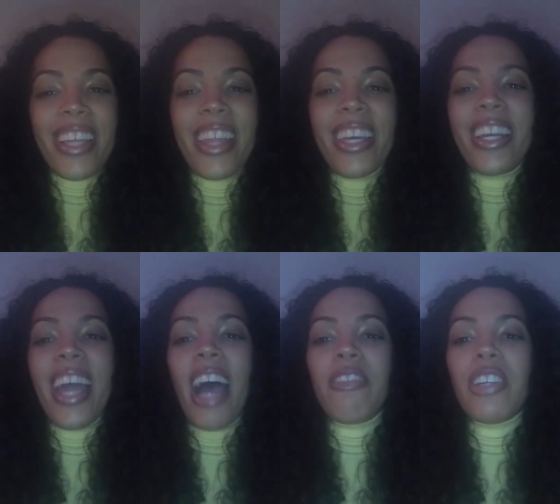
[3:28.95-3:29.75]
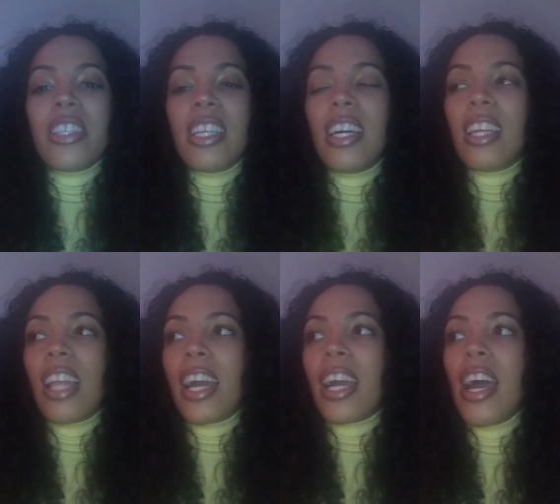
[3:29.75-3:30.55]
And then after seeing
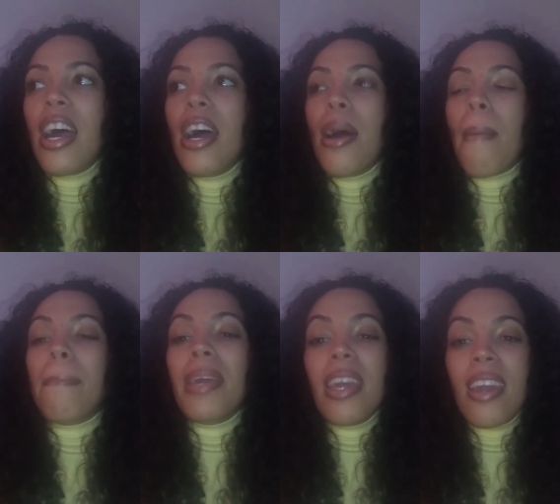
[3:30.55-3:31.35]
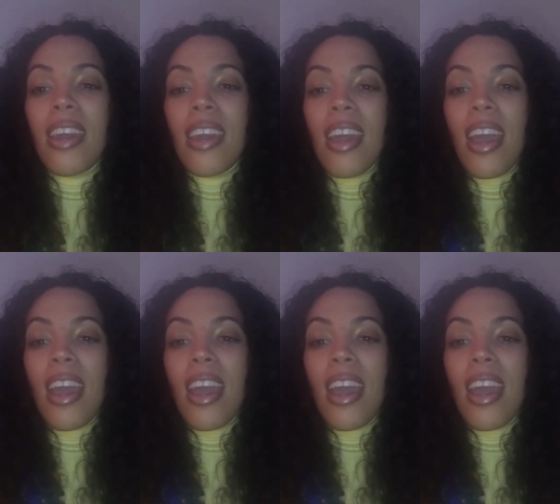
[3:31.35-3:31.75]
like me,